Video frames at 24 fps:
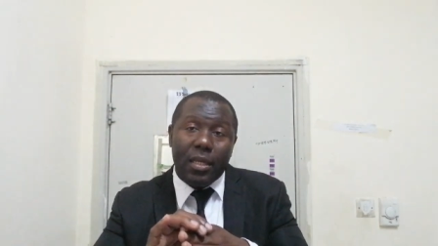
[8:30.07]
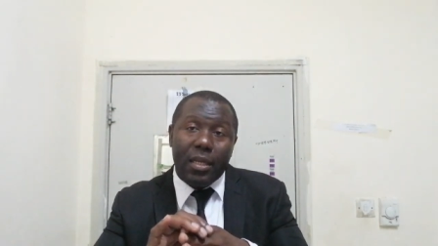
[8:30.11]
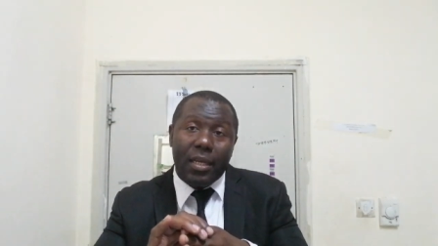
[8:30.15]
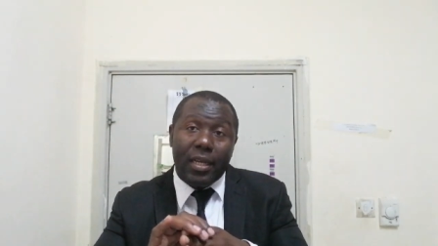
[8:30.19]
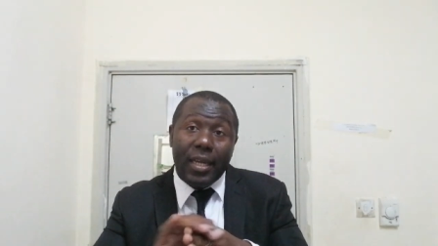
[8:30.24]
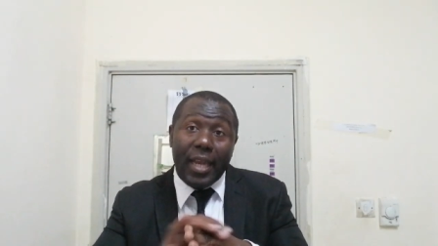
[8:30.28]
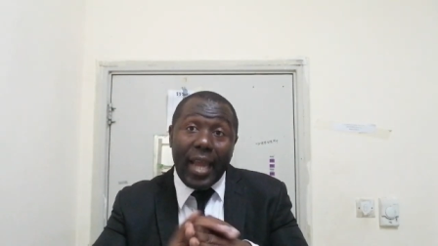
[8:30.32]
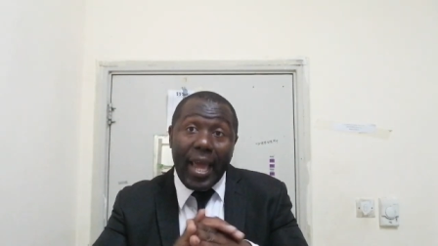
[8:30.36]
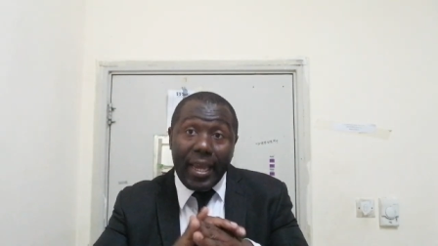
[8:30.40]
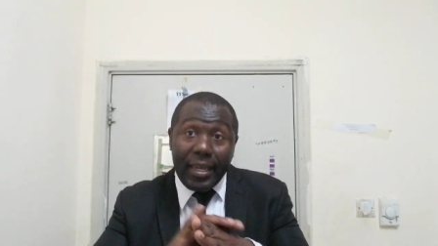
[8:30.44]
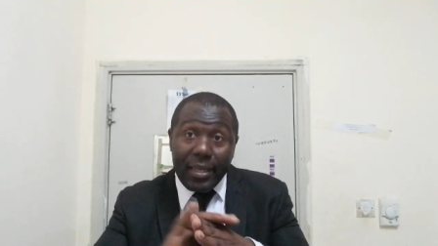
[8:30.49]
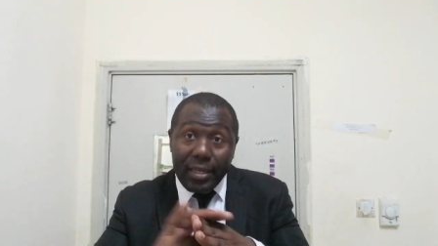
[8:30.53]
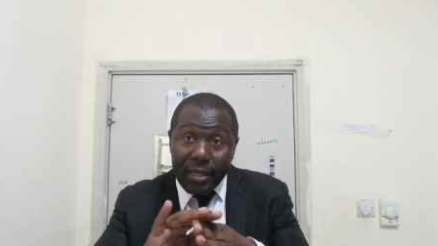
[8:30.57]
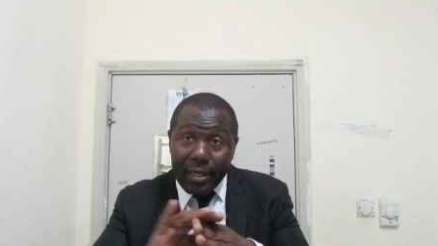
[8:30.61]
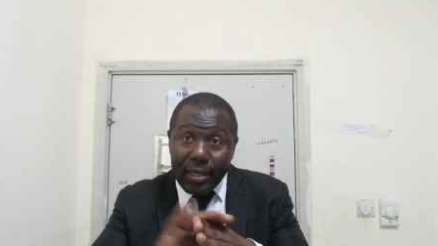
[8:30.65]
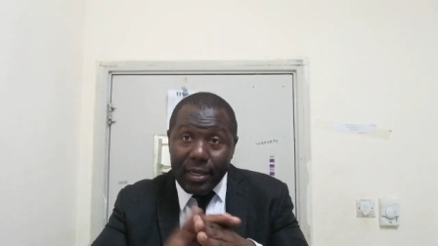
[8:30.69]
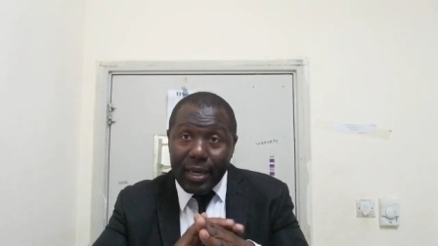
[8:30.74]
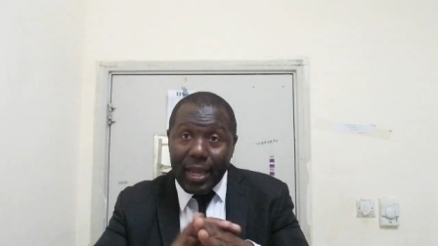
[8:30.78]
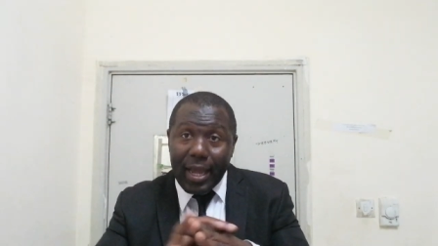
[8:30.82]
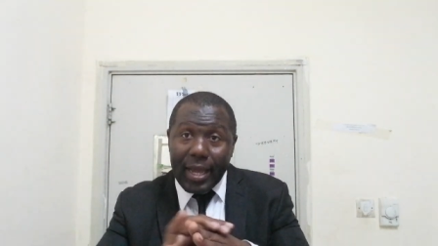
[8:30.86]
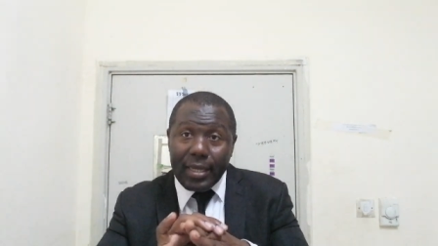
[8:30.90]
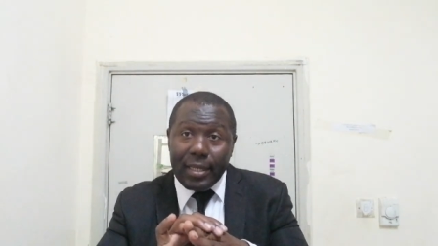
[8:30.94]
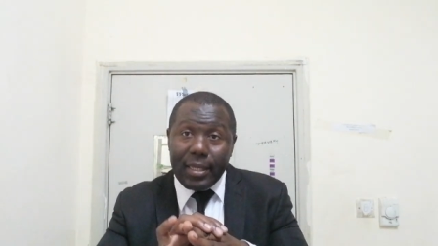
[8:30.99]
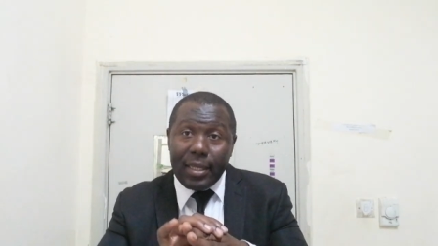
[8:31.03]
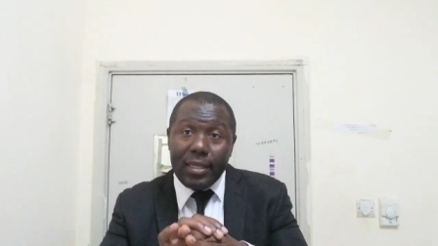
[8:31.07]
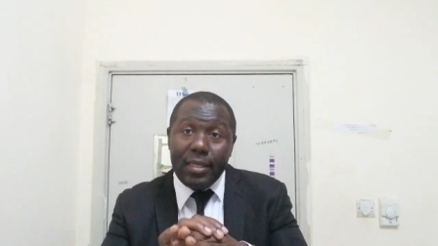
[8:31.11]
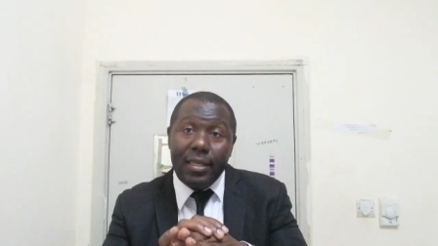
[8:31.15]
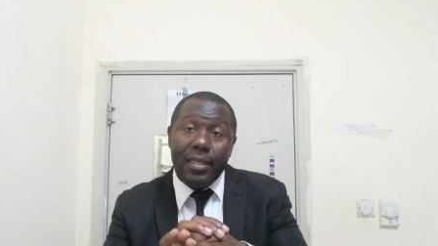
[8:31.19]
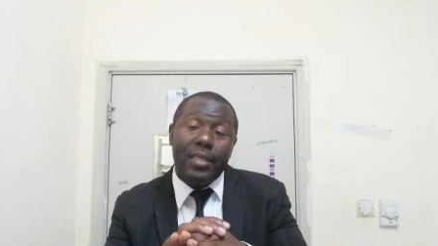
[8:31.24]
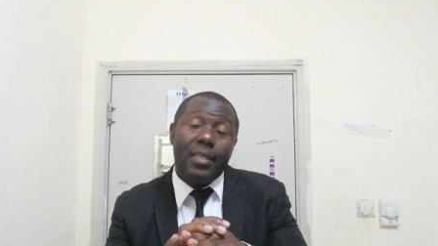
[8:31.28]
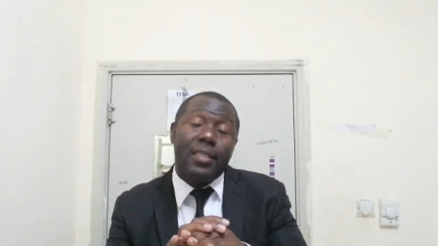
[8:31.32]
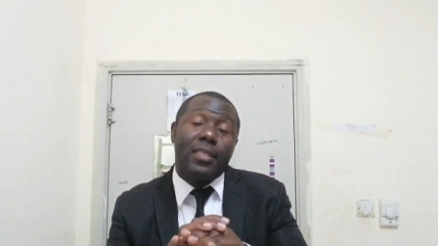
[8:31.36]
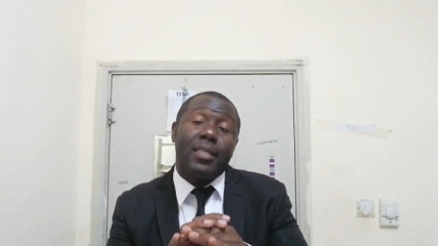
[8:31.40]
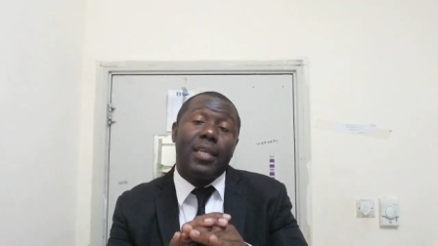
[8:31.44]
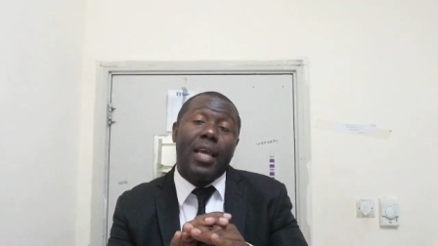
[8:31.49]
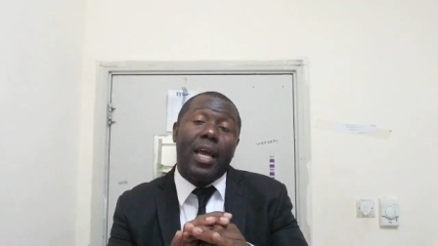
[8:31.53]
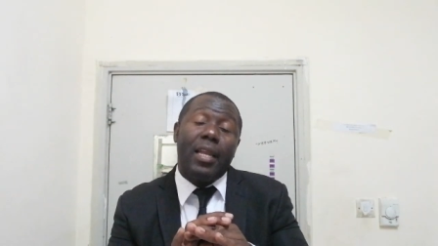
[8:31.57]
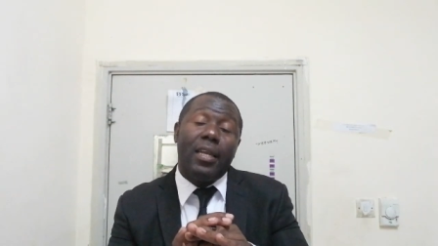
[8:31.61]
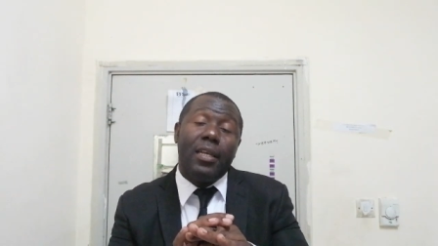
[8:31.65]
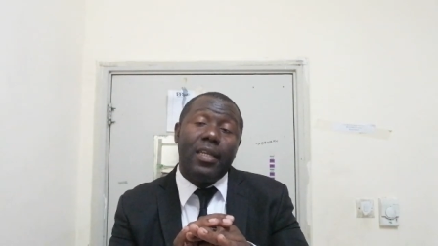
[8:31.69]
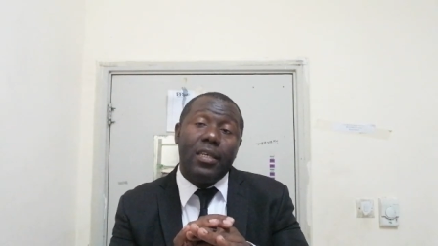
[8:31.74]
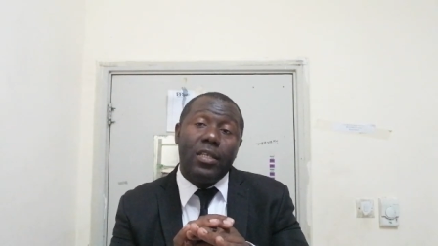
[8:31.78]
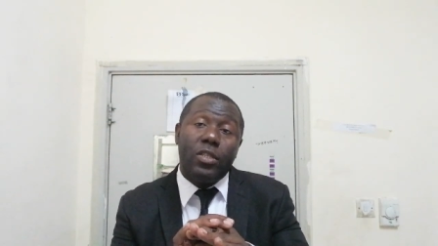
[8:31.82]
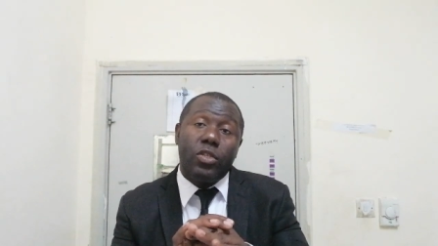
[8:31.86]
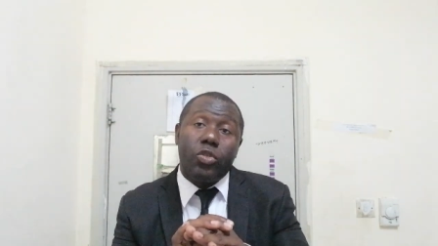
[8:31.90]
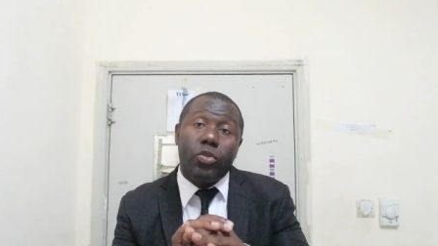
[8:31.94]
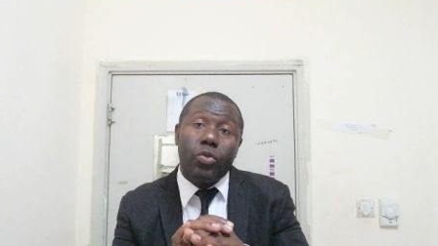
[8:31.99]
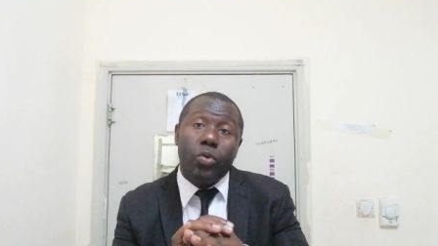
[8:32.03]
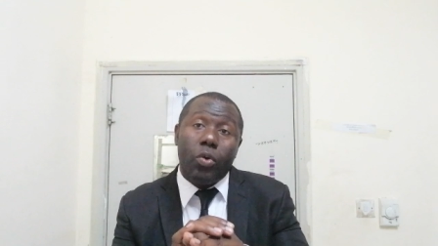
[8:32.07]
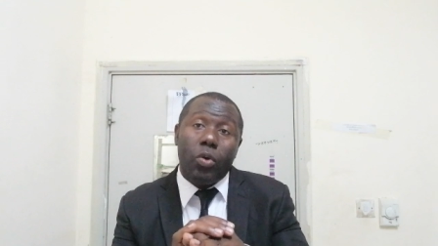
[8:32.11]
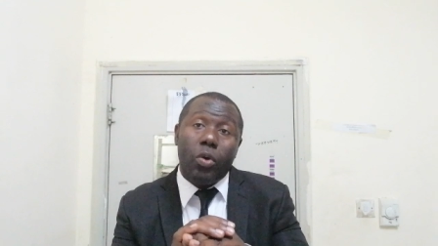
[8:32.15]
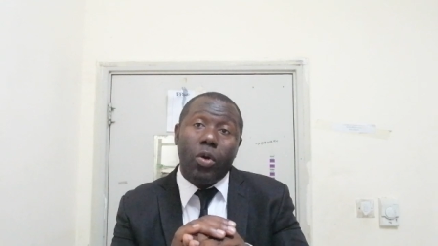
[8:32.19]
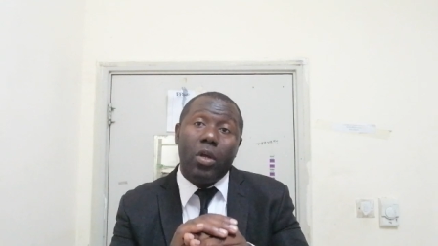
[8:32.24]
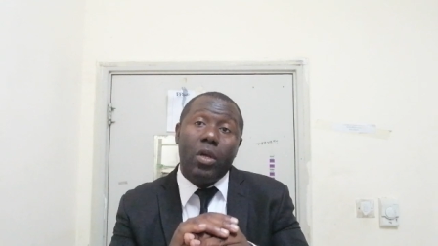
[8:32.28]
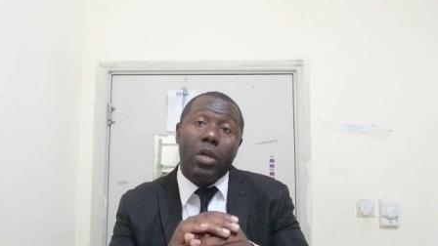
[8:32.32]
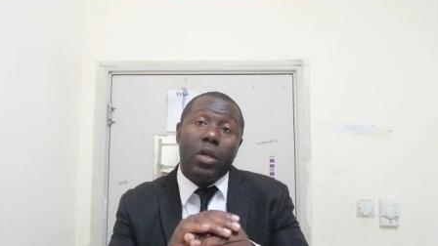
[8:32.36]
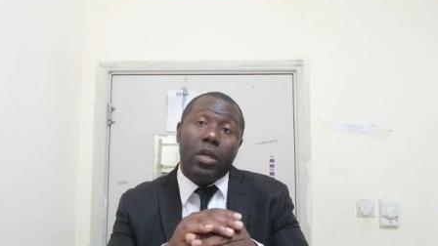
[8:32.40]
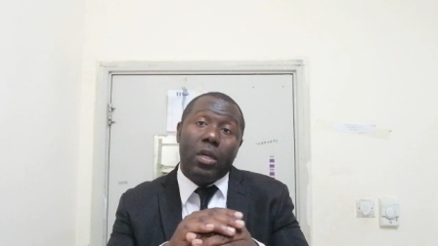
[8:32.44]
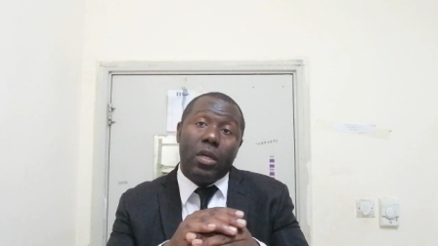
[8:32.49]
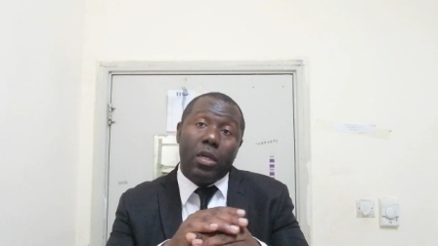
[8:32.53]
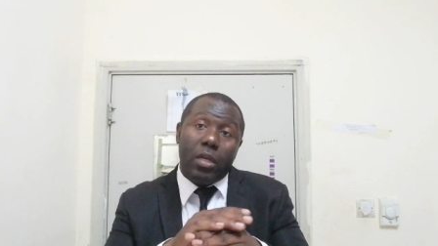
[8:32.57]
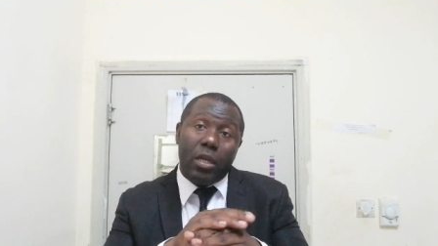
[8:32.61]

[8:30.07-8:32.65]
Gliding, it can lead to